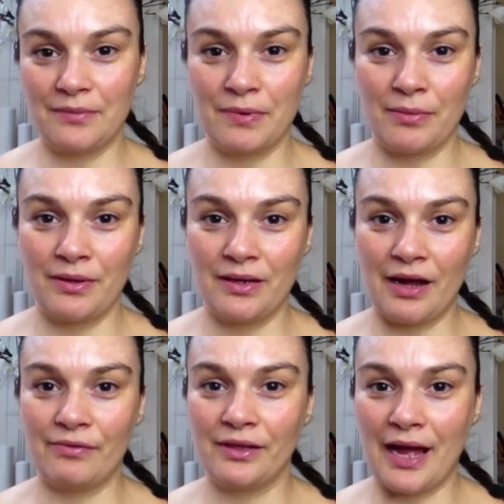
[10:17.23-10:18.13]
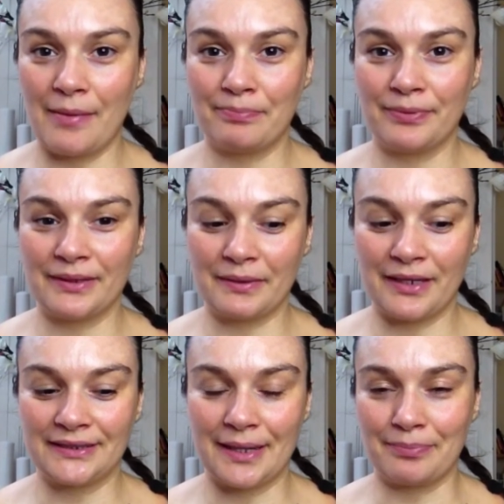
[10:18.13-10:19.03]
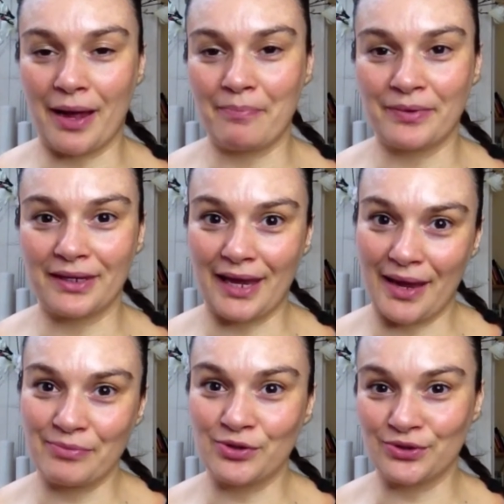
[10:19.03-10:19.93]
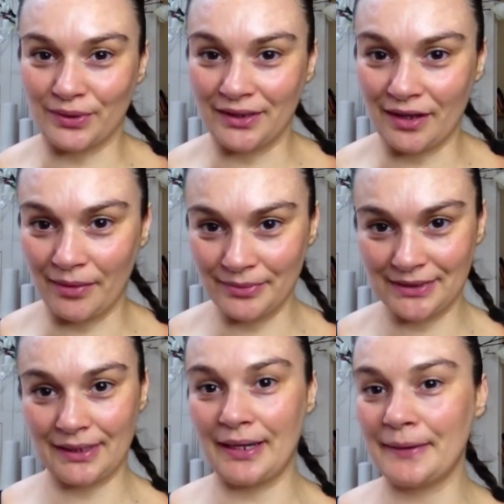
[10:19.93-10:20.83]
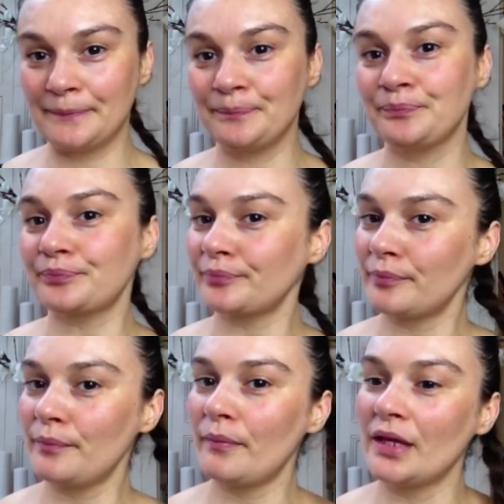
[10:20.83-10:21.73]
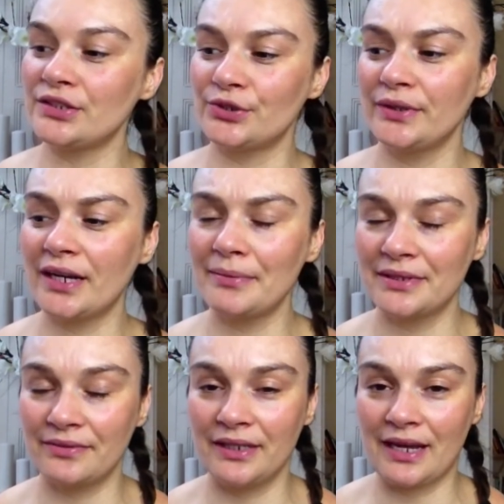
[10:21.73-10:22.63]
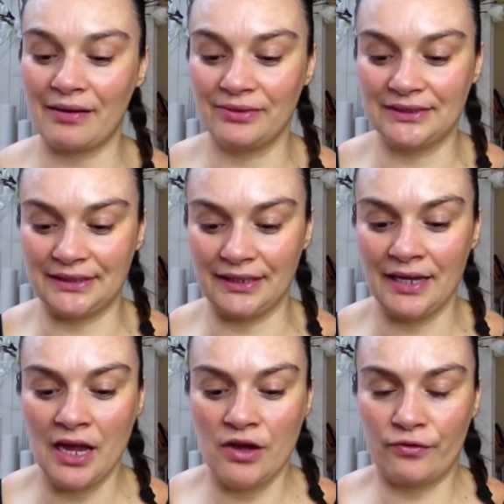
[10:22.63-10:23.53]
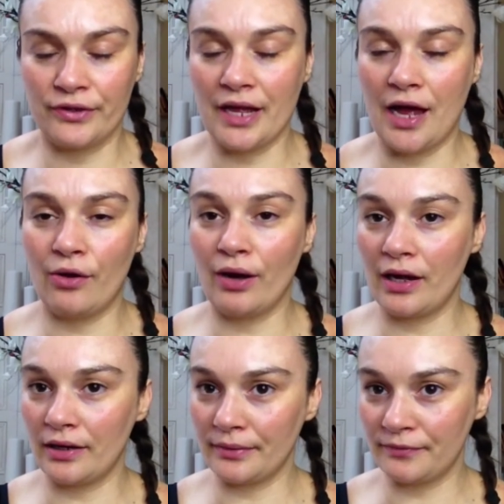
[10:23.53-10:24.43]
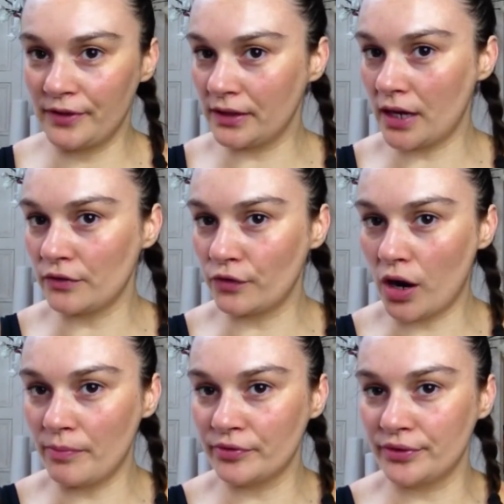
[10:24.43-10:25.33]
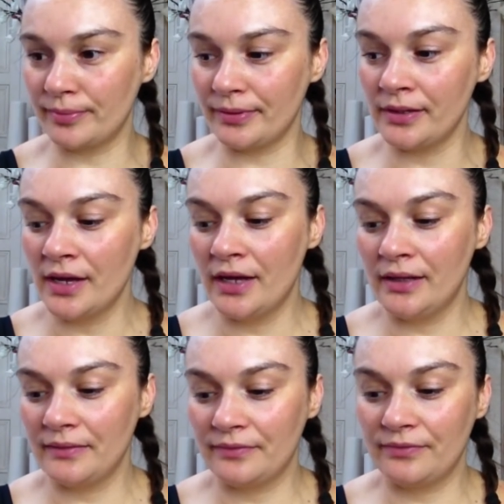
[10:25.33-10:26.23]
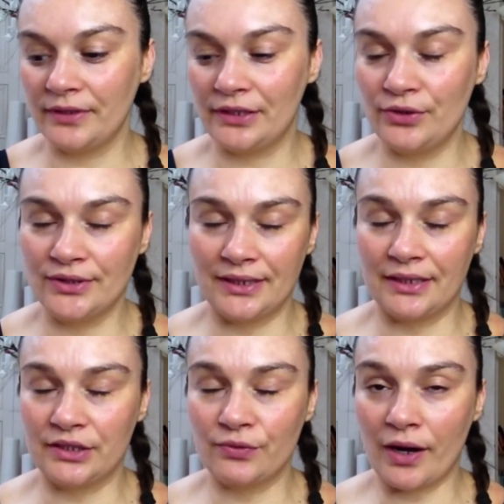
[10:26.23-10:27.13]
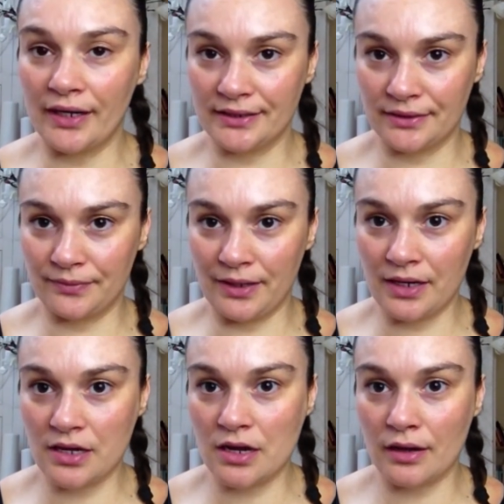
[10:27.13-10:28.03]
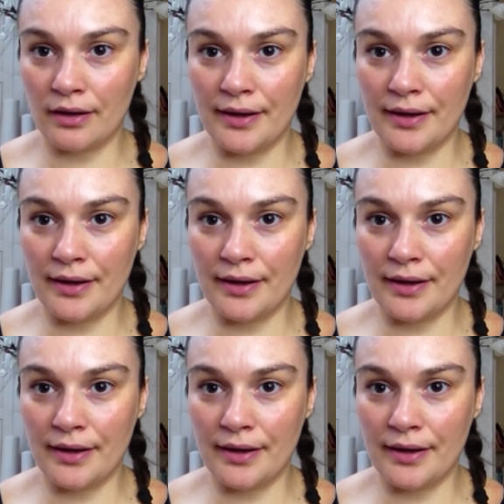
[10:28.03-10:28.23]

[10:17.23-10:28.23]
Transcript: Maybe I will step up the game to 3 times a week. I will see. For now, I feel kind of comfortable with using it twice a week.